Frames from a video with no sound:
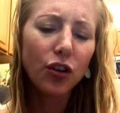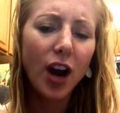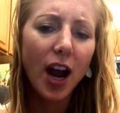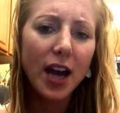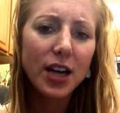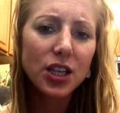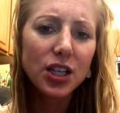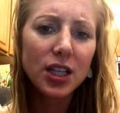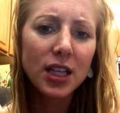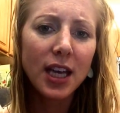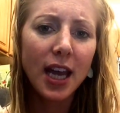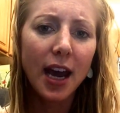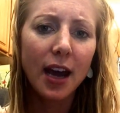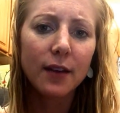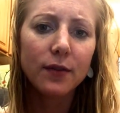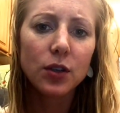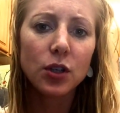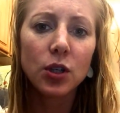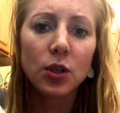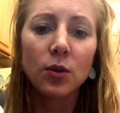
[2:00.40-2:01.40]
crashed in the
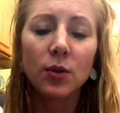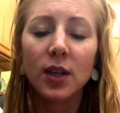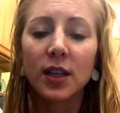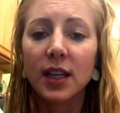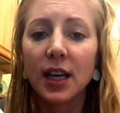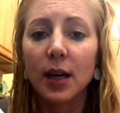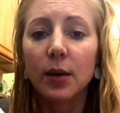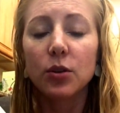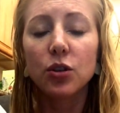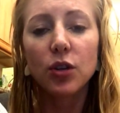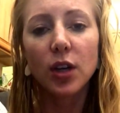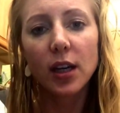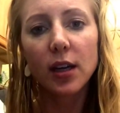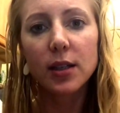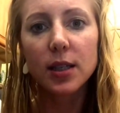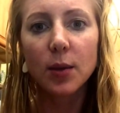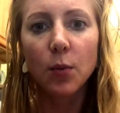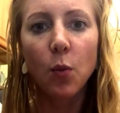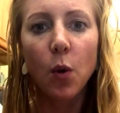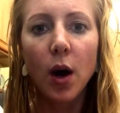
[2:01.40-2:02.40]
afternoon and then I would drink
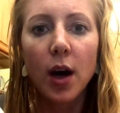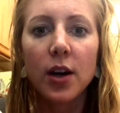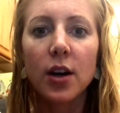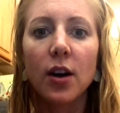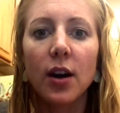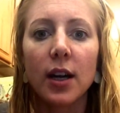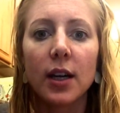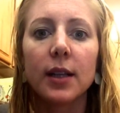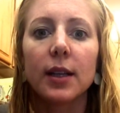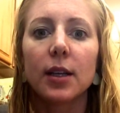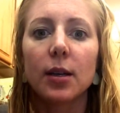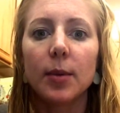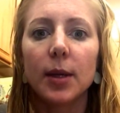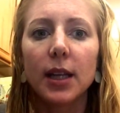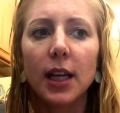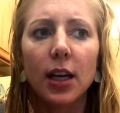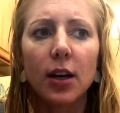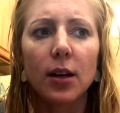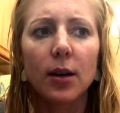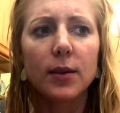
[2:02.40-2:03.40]
some water and a little bit
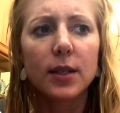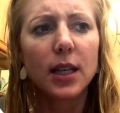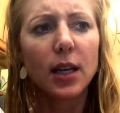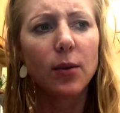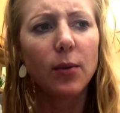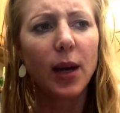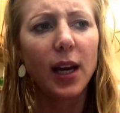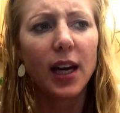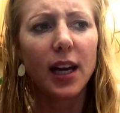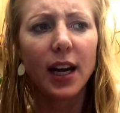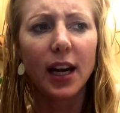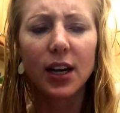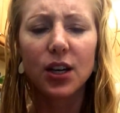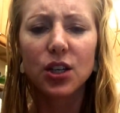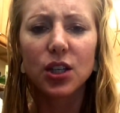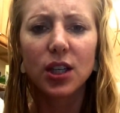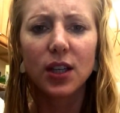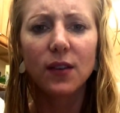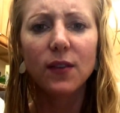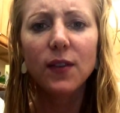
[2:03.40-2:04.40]
later I was like, wait, I
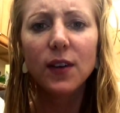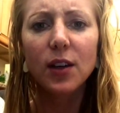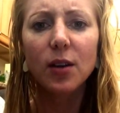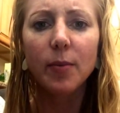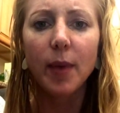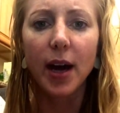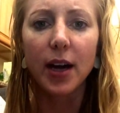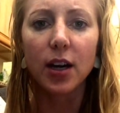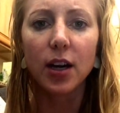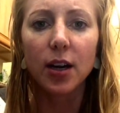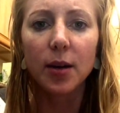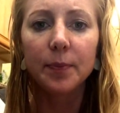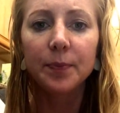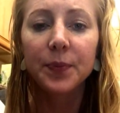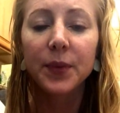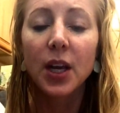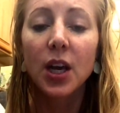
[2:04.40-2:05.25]
actually feel better.